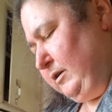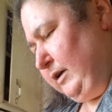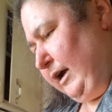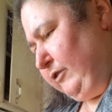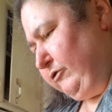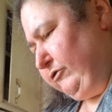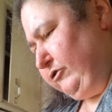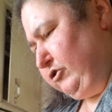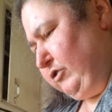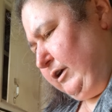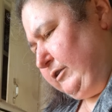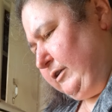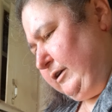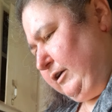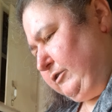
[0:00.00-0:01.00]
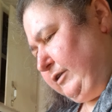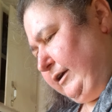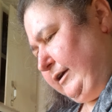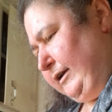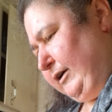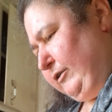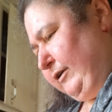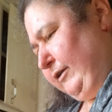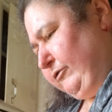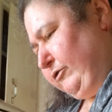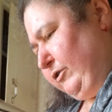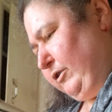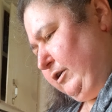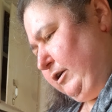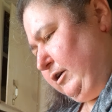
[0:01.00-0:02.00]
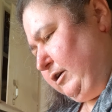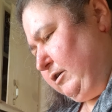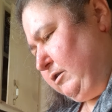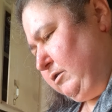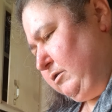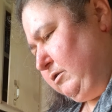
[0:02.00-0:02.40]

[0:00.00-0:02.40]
Actually, I think I'll take it out after the, uh,